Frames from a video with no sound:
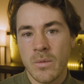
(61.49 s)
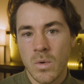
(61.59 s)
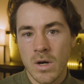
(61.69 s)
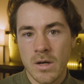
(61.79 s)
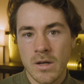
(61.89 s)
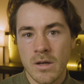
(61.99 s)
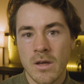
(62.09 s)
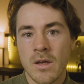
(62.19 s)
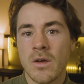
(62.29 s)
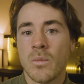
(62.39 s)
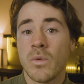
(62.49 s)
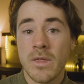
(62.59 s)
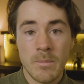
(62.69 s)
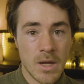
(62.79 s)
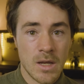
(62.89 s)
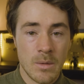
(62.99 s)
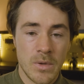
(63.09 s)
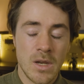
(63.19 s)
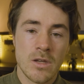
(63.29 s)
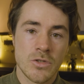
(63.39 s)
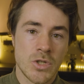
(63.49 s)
work within my company is